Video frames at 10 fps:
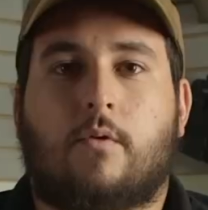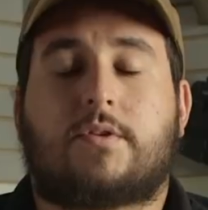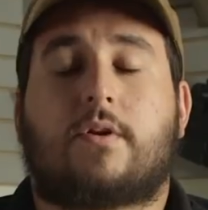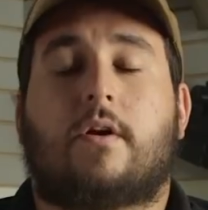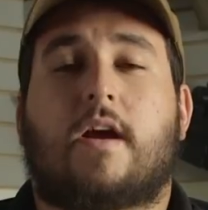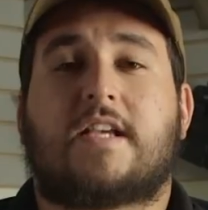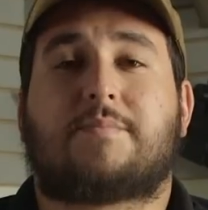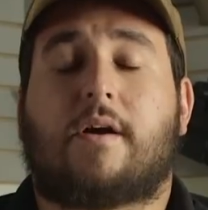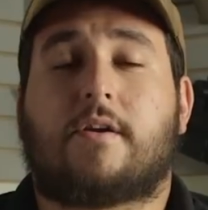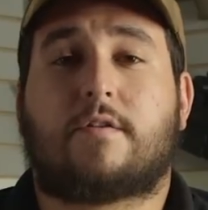What's going on guys,
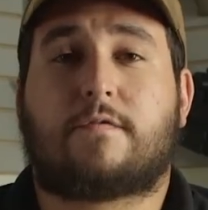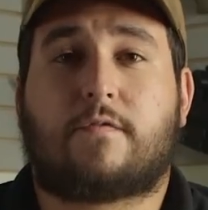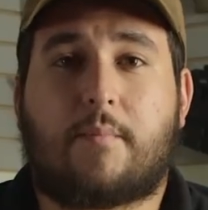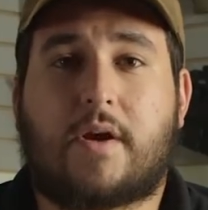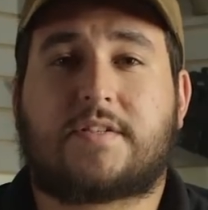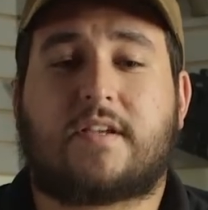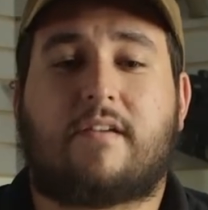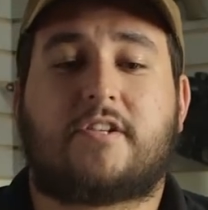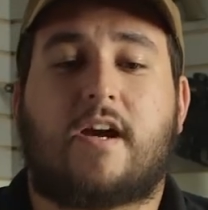Maki here from Airsoft G.